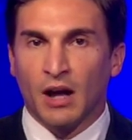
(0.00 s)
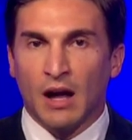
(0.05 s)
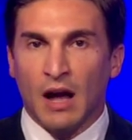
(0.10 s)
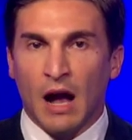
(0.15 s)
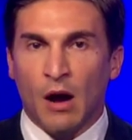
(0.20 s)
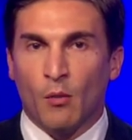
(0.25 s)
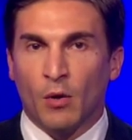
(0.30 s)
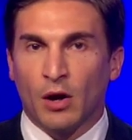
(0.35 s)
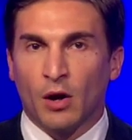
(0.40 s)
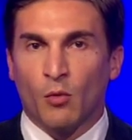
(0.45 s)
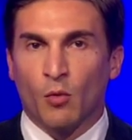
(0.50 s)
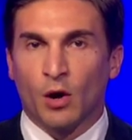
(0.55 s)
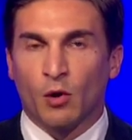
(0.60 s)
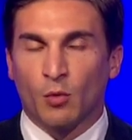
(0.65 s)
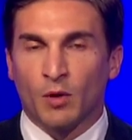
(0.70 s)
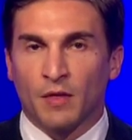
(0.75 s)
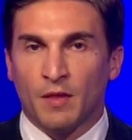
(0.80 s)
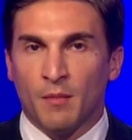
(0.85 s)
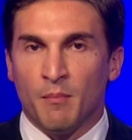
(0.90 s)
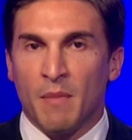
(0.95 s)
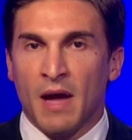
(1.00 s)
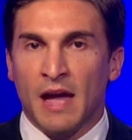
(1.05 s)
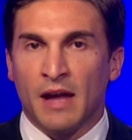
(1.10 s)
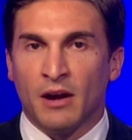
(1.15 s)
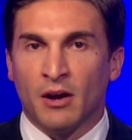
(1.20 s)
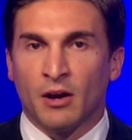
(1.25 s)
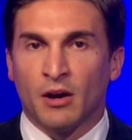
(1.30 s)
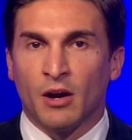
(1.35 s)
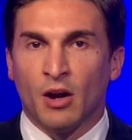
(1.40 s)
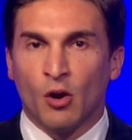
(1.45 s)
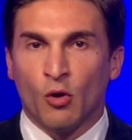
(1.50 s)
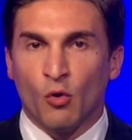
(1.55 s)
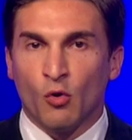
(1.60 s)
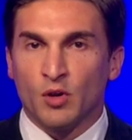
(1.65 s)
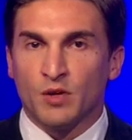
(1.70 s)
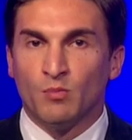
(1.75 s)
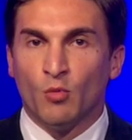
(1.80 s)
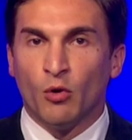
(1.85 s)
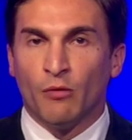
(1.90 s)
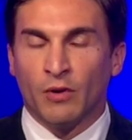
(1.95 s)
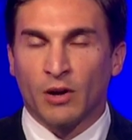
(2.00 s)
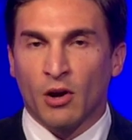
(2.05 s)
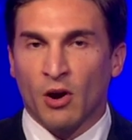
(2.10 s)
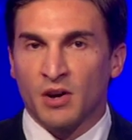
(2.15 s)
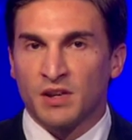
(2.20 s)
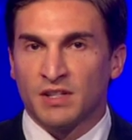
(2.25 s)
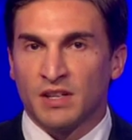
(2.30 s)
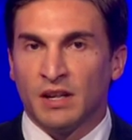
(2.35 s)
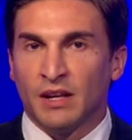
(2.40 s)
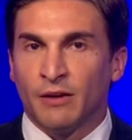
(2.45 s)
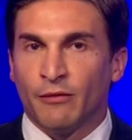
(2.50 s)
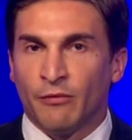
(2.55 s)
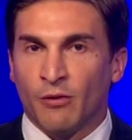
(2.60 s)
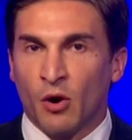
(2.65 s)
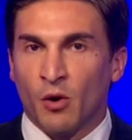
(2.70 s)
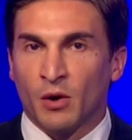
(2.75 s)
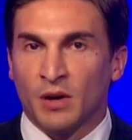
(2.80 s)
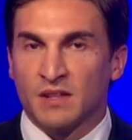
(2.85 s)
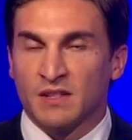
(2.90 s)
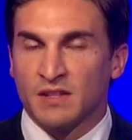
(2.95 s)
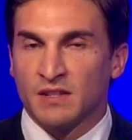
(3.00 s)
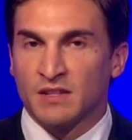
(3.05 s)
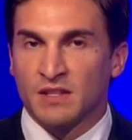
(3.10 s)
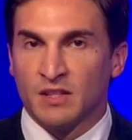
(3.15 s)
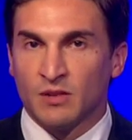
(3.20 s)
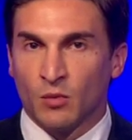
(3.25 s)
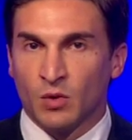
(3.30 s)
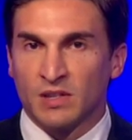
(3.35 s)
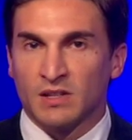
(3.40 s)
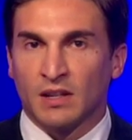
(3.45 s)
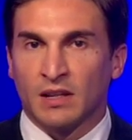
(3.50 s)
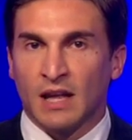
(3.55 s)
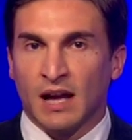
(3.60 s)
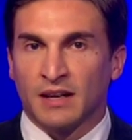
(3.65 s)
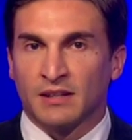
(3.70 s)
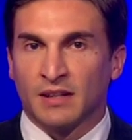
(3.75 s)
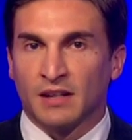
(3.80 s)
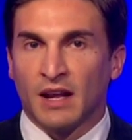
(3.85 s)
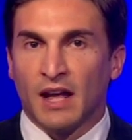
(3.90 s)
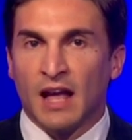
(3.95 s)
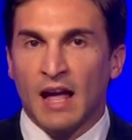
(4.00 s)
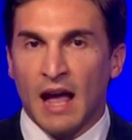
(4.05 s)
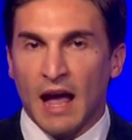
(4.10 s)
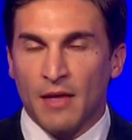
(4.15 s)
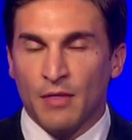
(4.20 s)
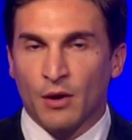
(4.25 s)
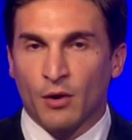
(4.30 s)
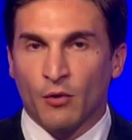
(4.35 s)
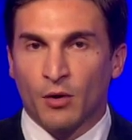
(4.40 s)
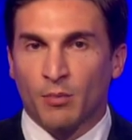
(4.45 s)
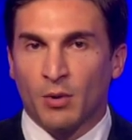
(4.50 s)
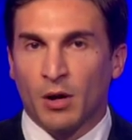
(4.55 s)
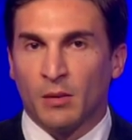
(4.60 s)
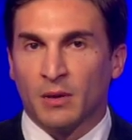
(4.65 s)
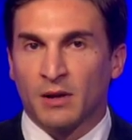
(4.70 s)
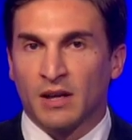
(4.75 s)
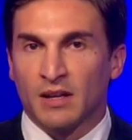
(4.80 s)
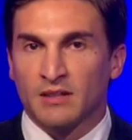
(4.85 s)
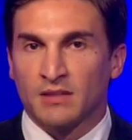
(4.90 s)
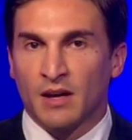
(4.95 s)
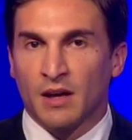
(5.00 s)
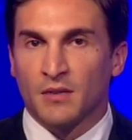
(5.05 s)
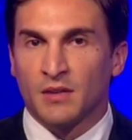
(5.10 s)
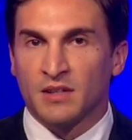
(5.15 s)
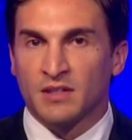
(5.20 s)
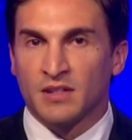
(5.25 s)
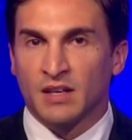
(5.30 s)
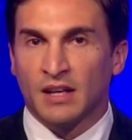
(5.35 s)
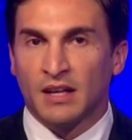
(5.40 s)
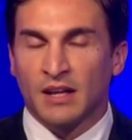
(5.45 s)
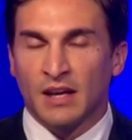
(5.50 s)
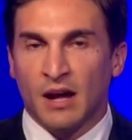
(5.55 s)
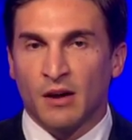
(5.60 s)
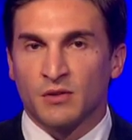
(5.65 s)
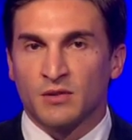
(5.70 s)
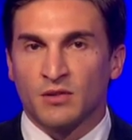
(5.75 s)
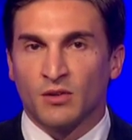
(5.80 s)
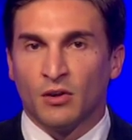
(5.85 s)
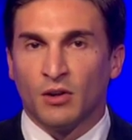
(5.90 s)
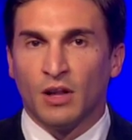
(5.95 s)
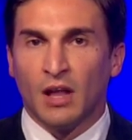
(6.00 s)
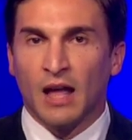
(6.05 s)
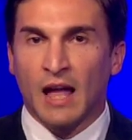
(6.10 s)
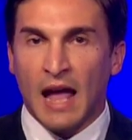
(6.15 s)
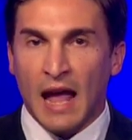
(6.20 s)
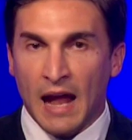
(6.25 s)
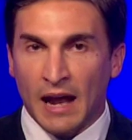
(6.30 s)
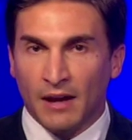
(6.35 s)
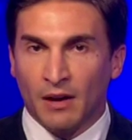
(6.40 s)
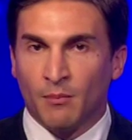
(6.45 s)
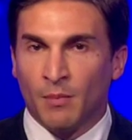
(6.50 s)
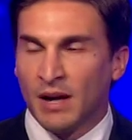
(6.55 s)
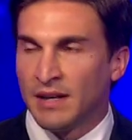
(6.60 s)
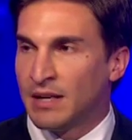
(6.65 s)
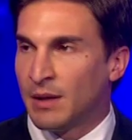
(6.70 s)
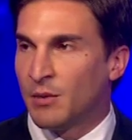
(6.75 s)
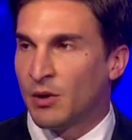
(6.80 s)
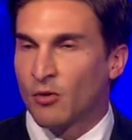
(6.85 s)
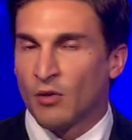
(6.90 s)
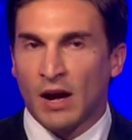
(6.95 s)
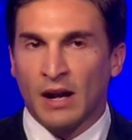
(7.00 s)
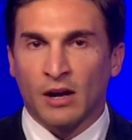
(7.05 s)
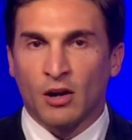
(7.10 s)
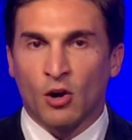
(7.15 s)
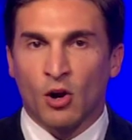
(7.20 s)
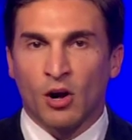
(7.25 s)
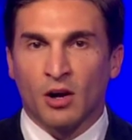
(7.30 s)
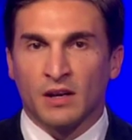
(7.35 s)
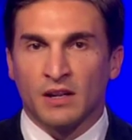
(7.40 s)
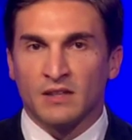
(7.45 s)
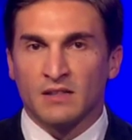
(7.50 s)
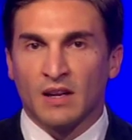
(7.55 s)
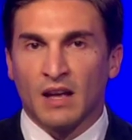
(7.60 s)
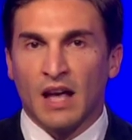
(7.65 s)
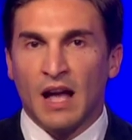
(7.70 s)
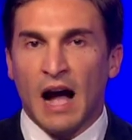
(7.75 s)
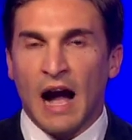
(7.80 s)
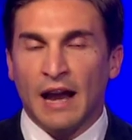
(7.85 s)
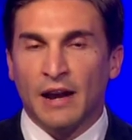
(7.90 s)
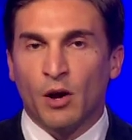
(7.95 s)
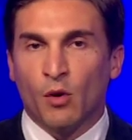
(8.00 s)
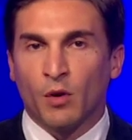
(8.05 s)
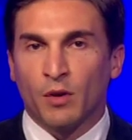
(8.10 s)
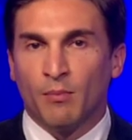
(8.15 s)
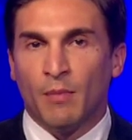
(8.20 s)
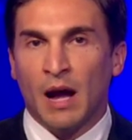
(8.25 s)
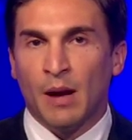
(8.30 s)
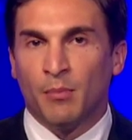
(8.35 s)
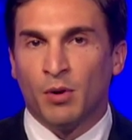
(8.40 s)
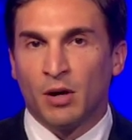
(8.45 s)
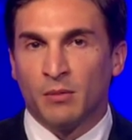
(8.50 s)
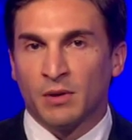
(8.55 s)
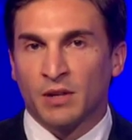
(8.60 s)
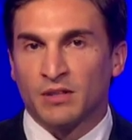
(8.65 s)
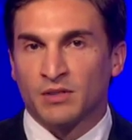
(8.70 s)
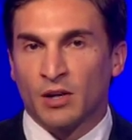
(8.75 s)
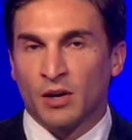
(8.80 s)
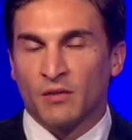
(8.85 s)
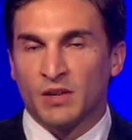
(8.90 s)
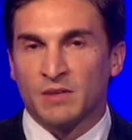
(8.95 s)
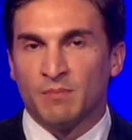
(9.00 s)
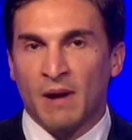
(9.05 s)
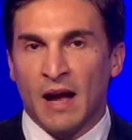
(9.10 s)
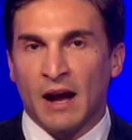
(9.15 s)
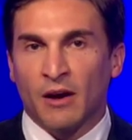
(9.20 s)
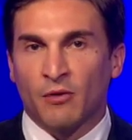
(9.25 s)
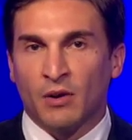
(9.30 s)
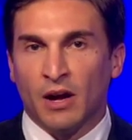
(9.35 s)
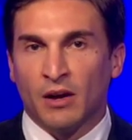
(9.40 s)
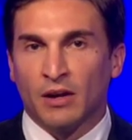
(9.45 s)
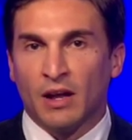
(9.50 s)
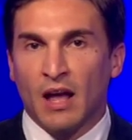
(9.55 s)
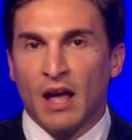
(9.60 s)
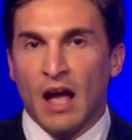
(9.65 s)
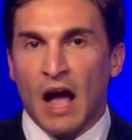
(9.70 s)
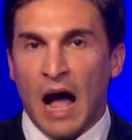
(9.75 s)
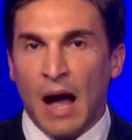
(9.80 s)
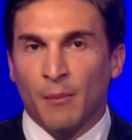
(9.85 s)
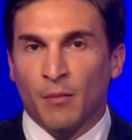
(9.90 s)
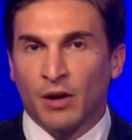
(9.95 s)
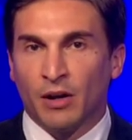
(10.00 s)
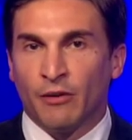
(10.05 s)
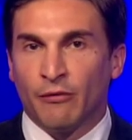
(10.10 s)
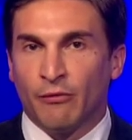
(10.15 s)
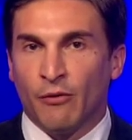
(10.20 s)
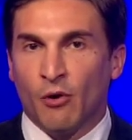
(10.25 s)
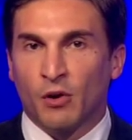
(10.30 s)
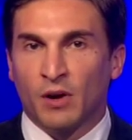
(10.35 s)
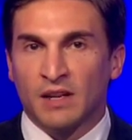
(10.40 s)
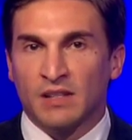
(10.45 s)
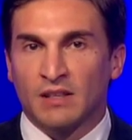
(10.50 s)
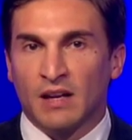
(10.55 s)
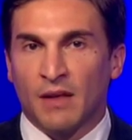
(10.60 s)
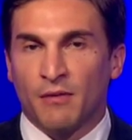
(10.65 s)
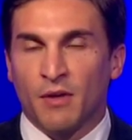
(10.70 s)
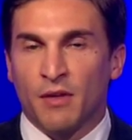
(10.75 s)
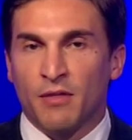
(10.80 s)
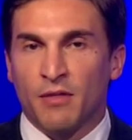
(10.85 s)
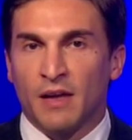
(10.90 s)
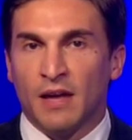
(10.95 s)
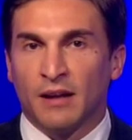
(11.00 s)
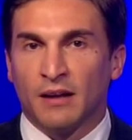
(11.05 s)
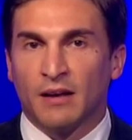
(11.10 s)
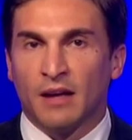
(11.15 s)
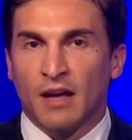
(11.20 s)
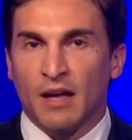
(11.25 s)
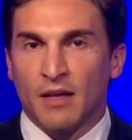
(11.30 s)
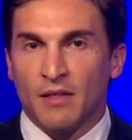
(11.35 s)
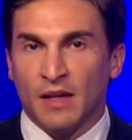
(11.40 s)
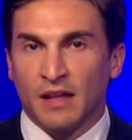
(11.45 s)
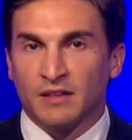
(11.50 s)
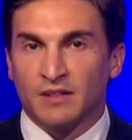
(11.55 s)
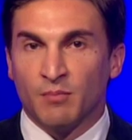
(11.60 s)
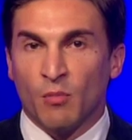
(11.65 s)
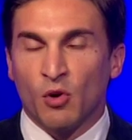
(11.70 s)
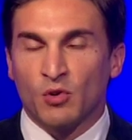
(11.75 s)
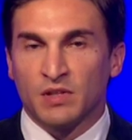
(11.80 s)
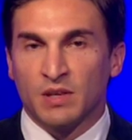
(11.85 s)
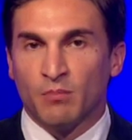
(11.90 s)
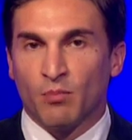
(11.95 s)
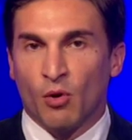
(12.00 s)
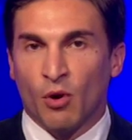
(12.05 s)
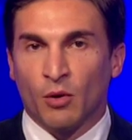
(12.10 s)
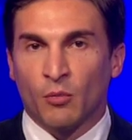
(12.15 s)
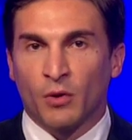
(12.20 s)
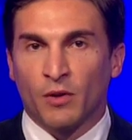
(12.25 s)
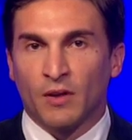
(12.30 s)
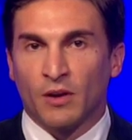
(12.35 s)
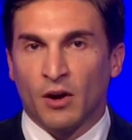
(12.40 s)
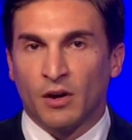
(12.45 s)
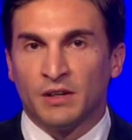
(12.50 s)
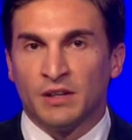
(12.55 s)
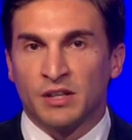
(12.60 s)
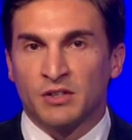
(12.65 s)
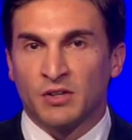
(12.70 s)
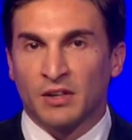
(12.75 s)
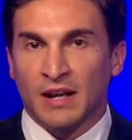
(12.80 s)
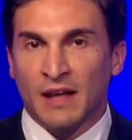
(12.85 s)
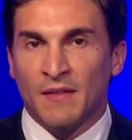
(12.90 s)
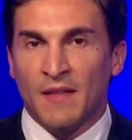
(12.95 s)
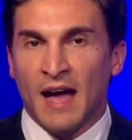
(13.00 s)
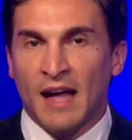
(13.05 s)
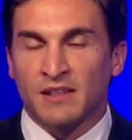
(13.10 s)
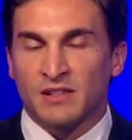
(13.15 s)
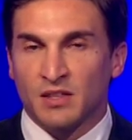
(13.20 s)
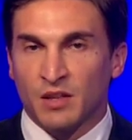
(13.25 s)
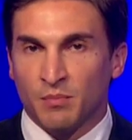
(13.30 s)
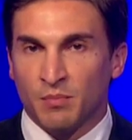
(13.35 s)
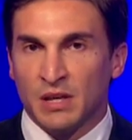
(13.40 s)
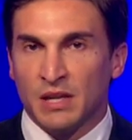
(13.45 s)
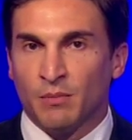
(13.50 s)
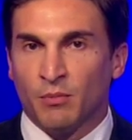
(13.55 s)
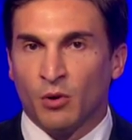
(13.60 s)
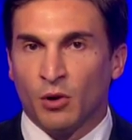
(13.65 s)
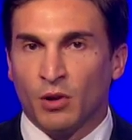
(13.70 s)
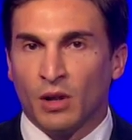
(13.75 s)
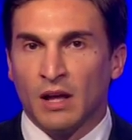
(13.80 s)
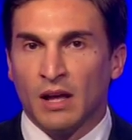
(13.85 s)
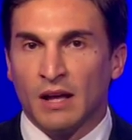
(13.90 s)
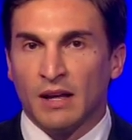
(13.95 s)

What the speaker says: I want to work with the mayor, who's moving our city forward since he was elected, and the Republicans on the city council, and my Democratic caucus. I know with my public service background, I'm going to focus on the thing that's most important within our district, and that's the people.